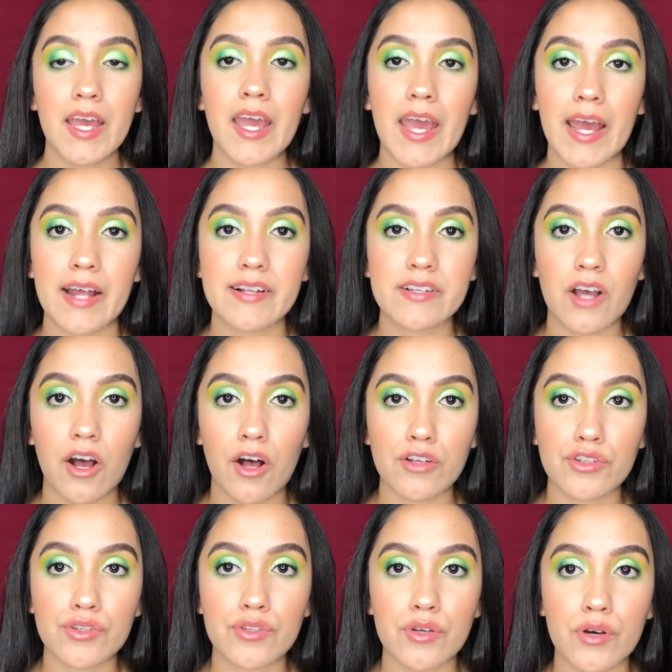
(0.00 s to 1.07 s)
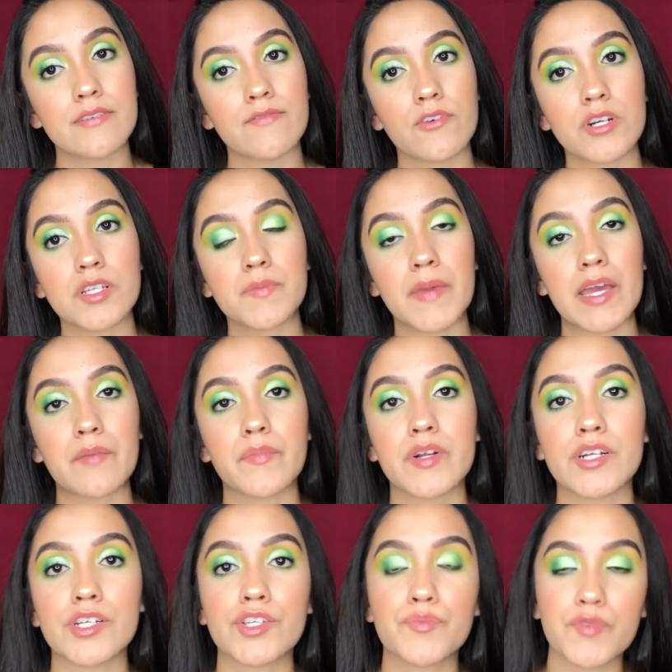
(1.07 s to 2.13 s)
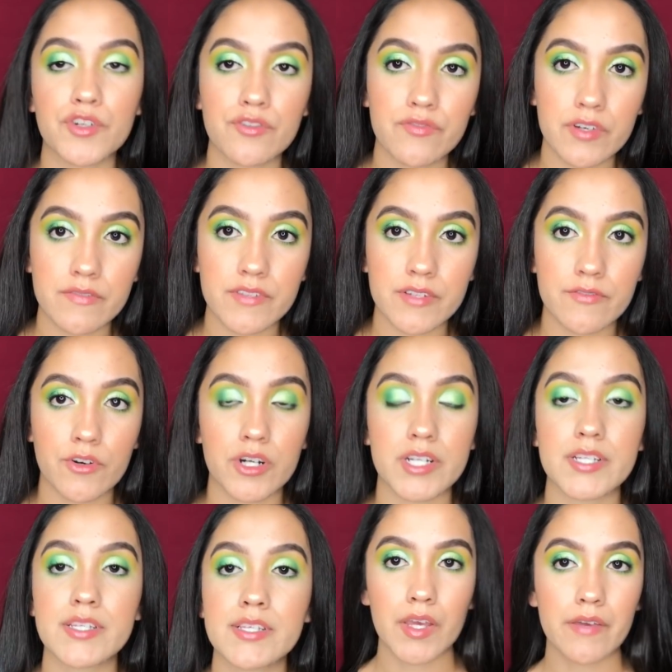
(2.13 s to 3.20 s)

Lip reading: And also divorce papers, proof of divorce.